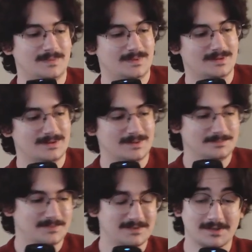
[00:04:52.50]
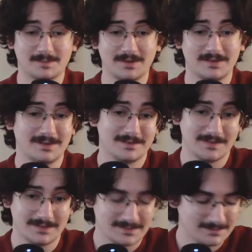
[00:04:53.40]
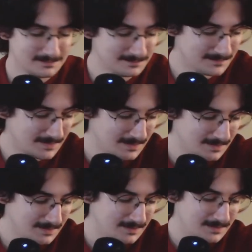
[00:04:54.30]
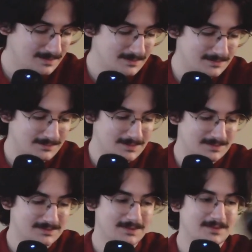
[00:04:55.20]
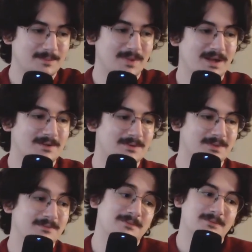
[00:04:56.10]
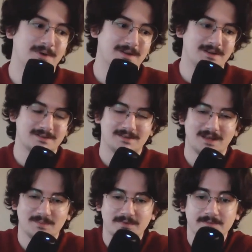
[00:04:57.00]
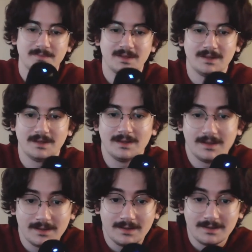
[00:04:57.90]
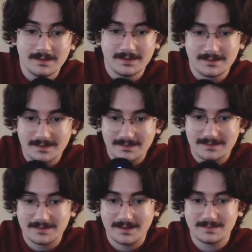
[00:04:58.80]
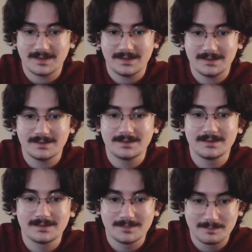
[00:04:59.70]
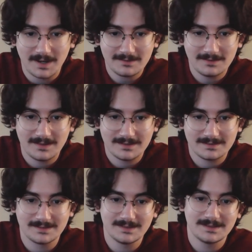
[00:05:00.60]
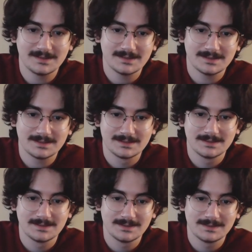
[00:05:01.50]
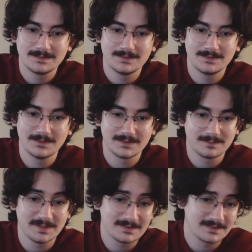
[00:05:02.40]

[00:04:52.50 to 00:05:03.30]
All right, let's talk about interface. We'll start with the back with what it accepts. It does accept micro SD USB, like